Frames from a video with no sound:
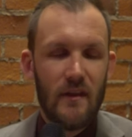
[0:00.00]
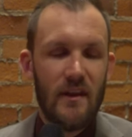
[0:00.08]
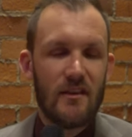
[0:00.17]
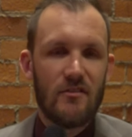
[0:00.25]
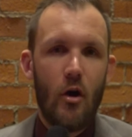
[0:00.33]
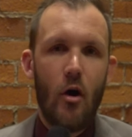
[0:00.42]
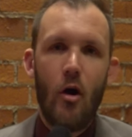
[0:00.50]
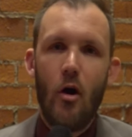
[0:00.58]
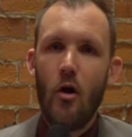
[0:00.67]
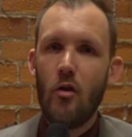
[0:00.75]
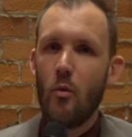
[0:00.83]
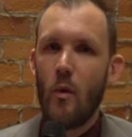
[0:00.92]
the Knicks
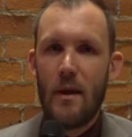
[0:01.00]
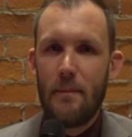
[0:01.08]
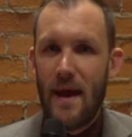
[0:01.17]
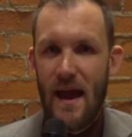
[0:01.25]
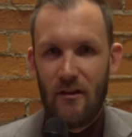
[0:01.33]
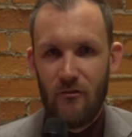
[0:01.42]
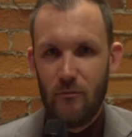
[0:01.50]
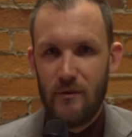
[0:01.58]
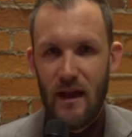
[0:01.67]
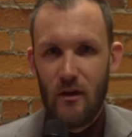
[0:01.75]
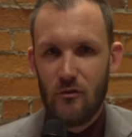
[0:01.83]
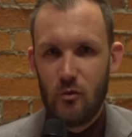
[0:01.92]
all the way back from
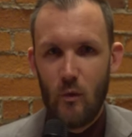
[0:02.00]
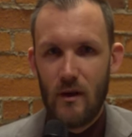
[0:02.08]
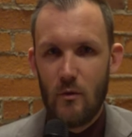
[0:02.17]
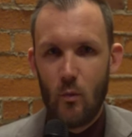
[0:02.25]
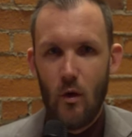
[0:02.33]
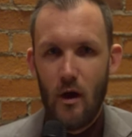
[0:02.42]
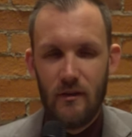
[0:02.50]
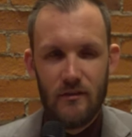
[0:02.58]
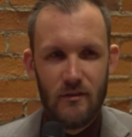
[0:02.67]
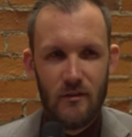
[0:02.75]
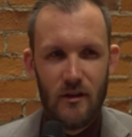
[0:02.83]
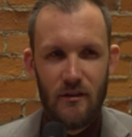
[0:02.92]
down 21
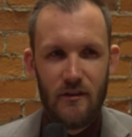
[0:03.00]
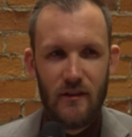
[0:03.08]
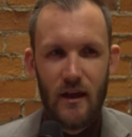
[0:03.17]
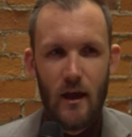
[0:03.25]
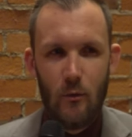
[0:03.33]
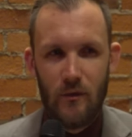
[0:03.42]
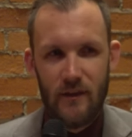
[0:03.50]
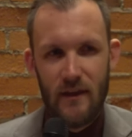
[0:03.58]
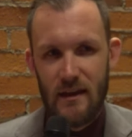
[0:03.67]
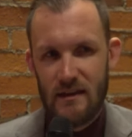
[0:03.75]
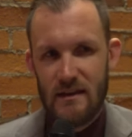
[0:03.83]
to, I think they got within like